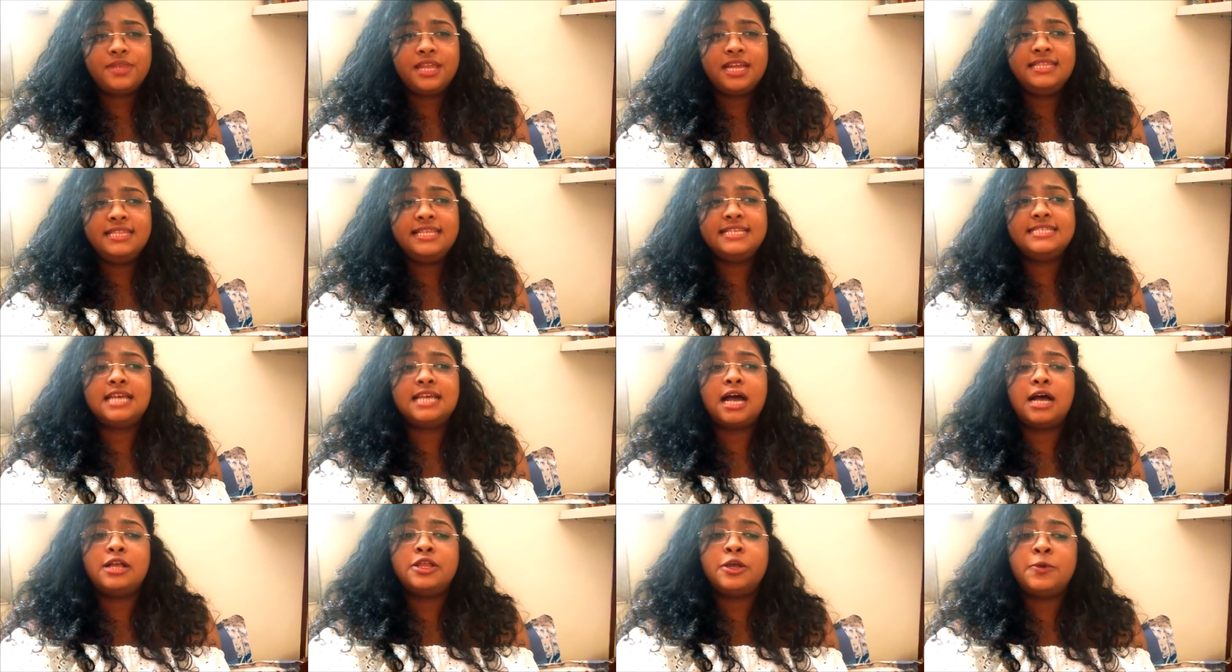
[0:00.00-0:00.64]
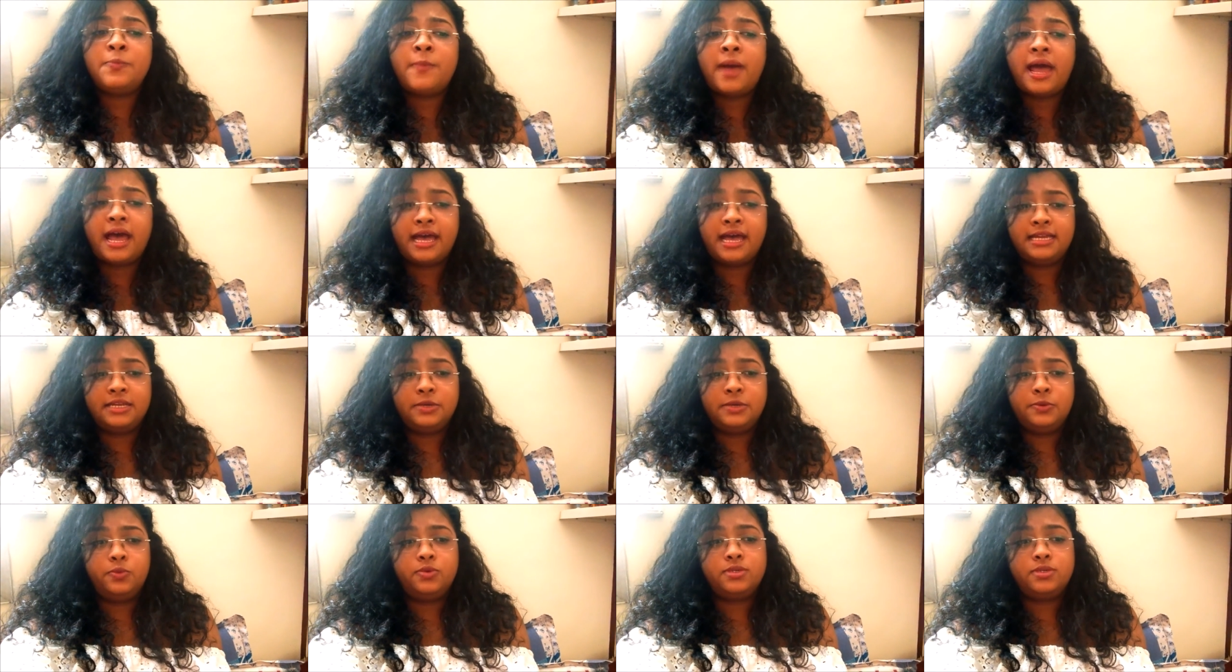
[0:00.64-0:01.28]
this other
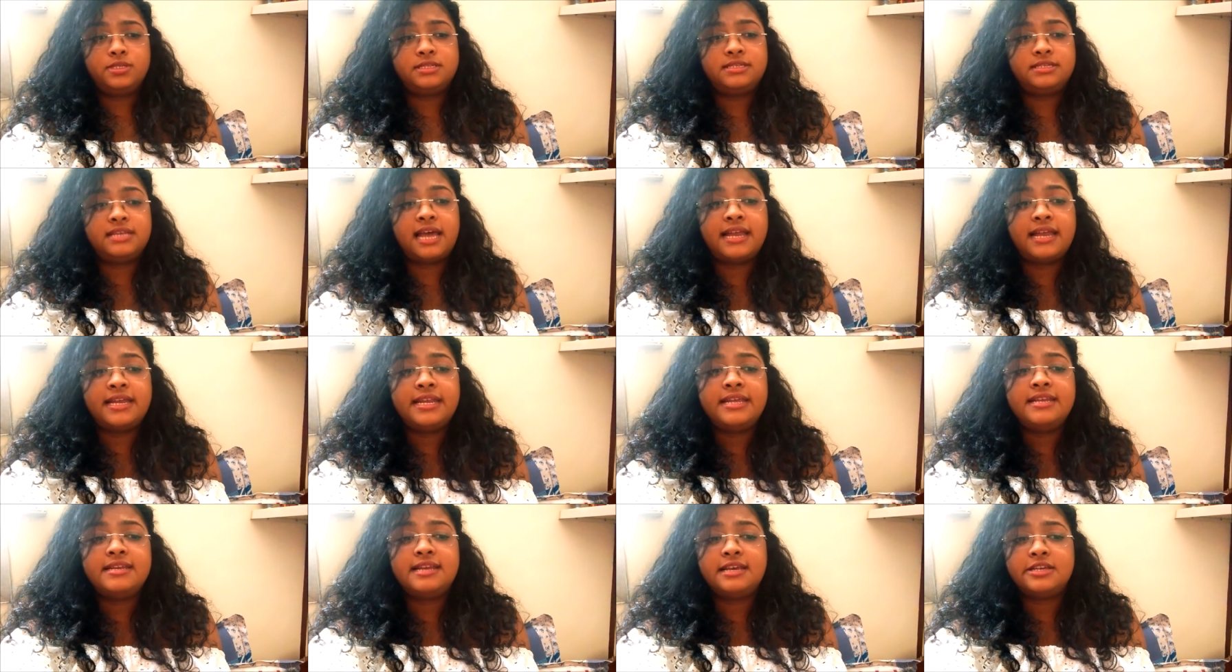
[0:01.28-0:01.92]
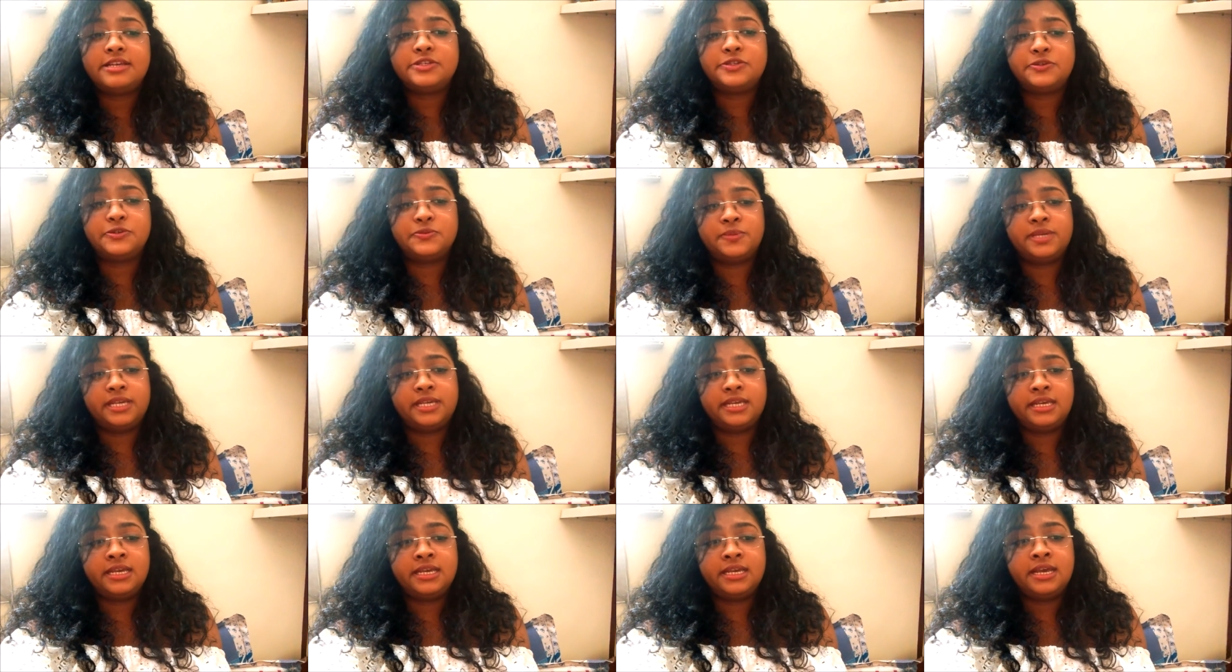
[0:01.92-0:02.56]
man was standing next to
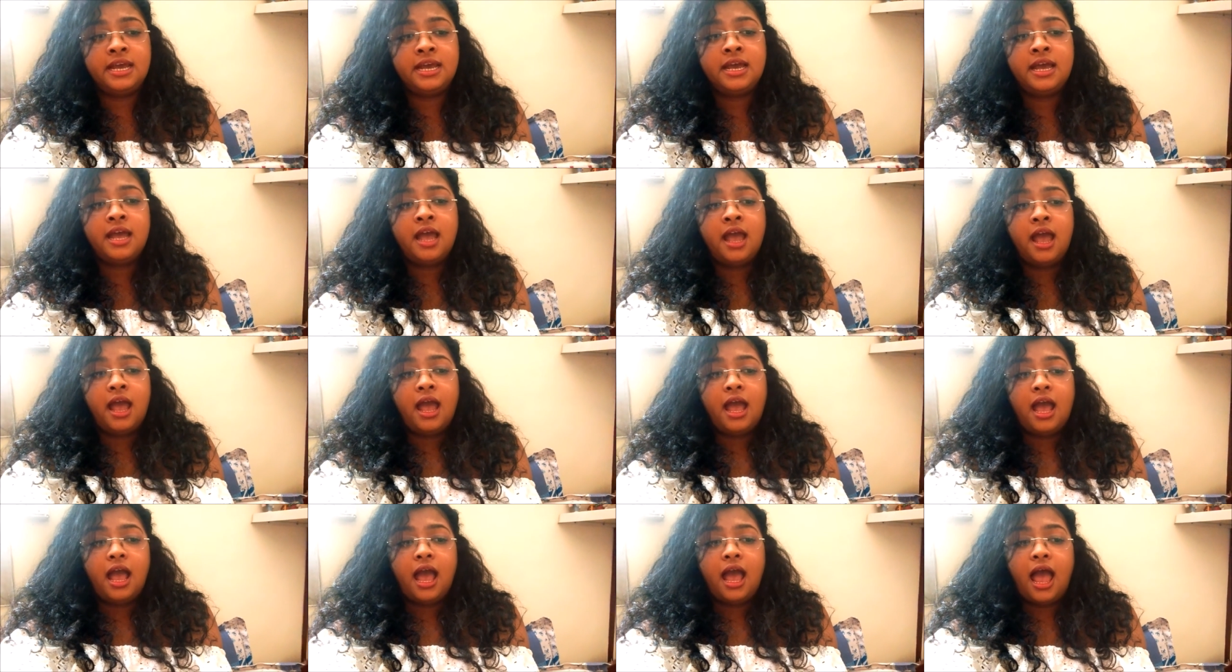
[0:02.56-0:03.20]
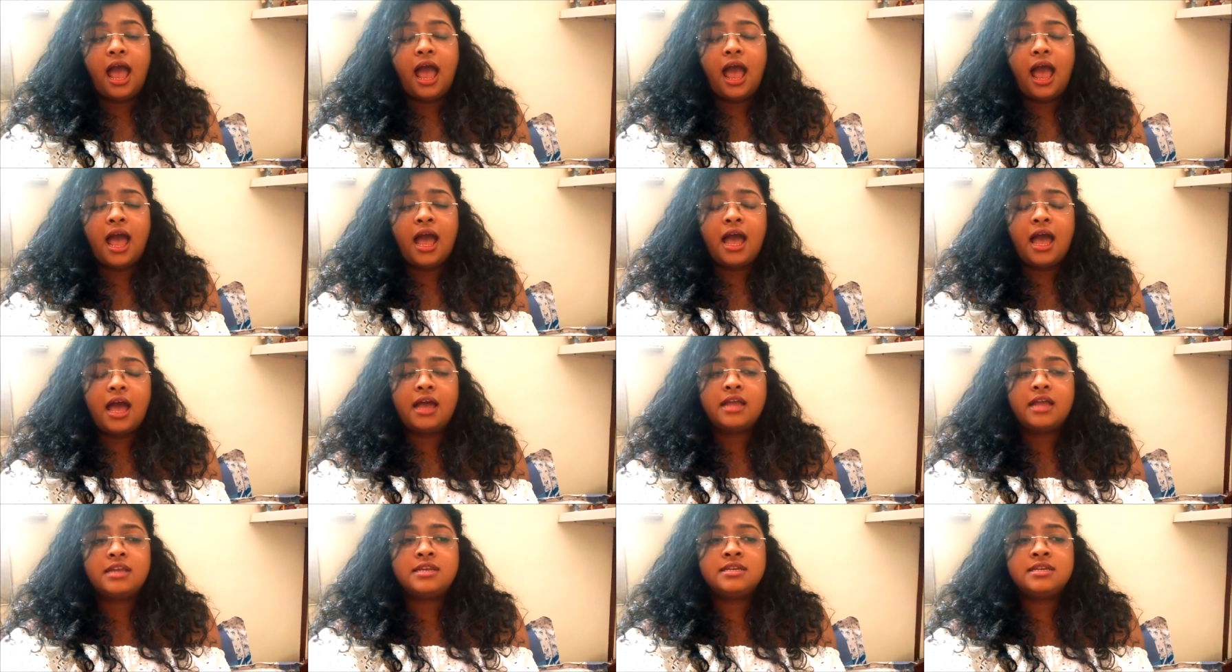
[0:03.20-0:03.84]
me,
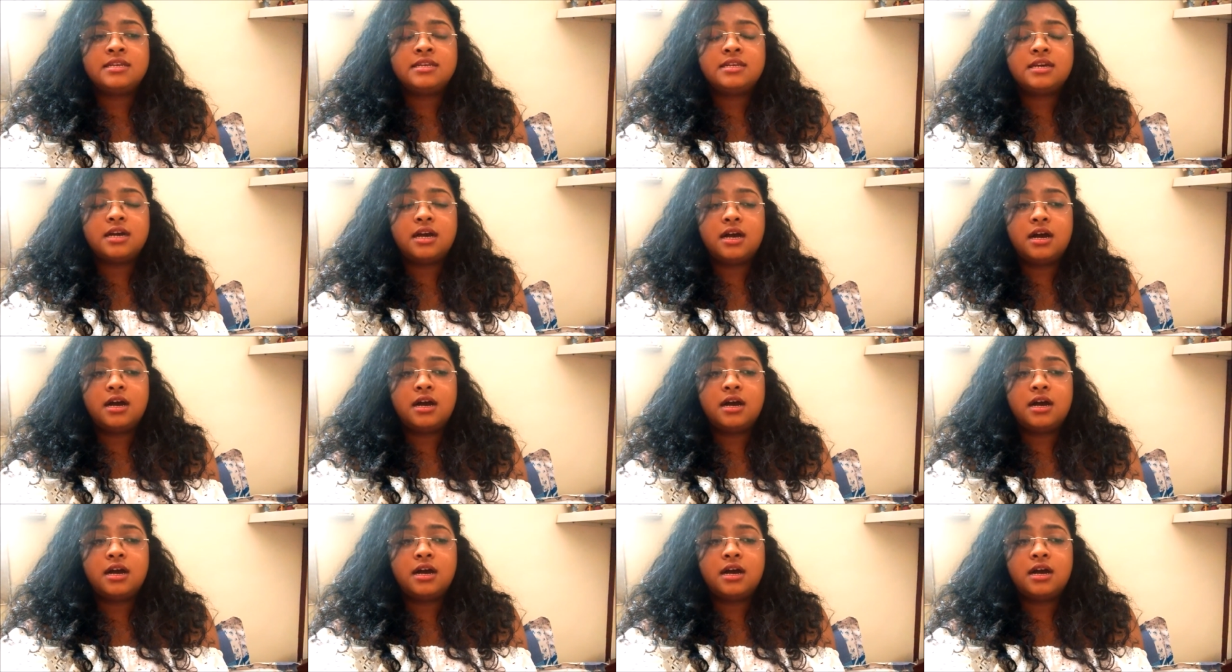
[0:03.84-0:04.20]
and